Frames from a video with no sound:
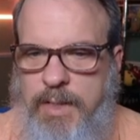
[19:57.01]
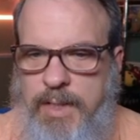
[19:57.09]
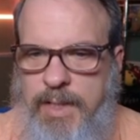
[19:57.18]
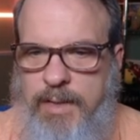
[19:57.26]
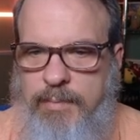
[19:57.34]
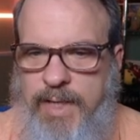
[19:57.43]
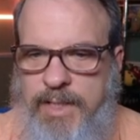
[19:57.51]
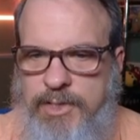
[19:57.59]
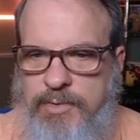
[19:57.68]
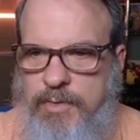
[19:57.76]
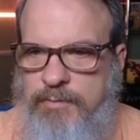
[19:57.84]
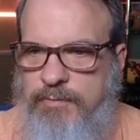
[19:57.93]

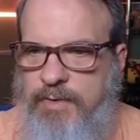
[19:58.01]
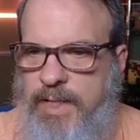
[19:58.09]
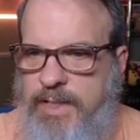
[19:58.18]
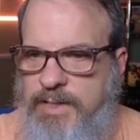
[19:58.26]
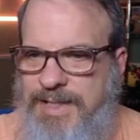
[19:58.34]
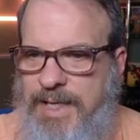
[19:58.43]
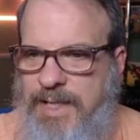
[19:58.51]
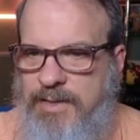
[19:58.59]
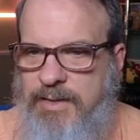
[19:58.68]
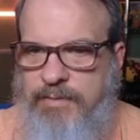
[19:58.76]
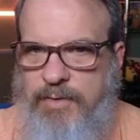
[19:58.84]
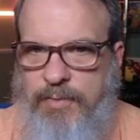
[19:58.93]
Magic Reflect at
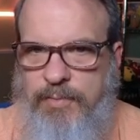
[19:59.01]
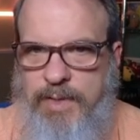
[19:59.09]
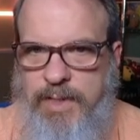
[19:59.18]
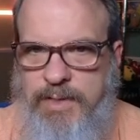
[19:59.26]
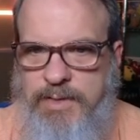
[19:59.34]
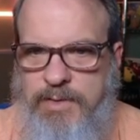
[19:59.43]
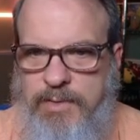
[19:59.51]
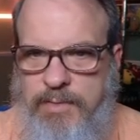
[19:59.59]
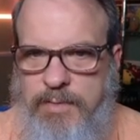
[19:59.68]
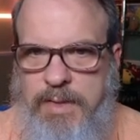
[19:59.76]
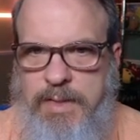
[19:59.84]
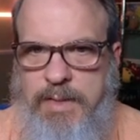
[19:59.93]
level 3.
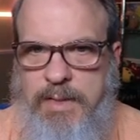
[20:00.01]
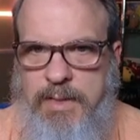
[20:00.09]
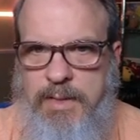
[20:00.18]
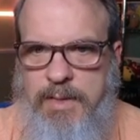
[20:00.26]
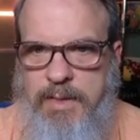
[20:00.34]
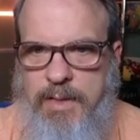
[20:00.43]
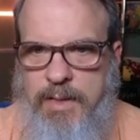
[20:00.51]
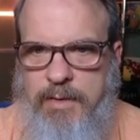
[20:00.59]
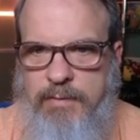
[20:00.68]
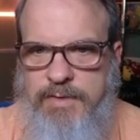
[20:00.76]
So I've